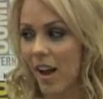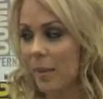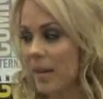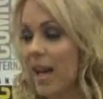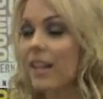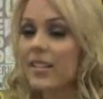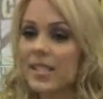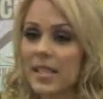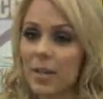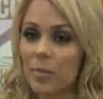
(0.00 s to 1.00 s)
mean, Helen
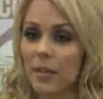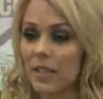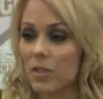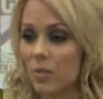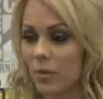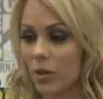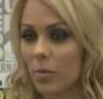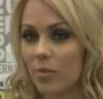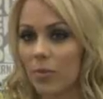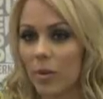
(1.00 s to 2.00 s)
Slater played Supergirl
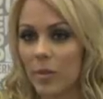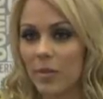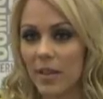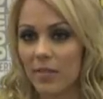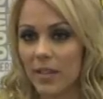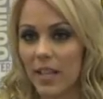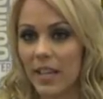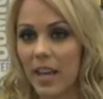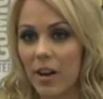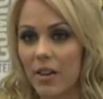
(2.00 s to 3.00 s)
before me, but I feel
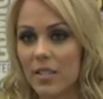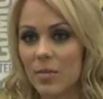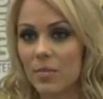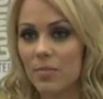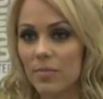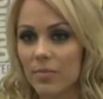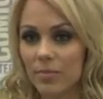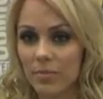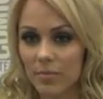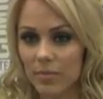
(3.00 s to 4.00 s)
like Kara is
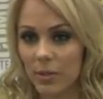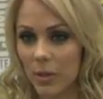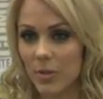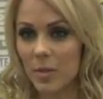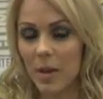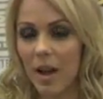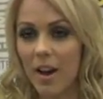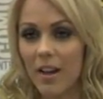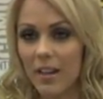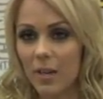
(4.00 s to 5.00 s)
close to my
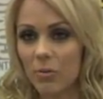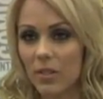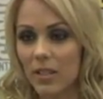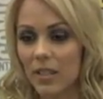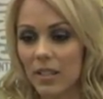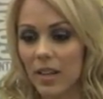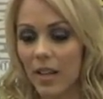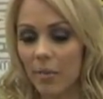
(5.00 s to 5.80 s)
heart, and I'd really...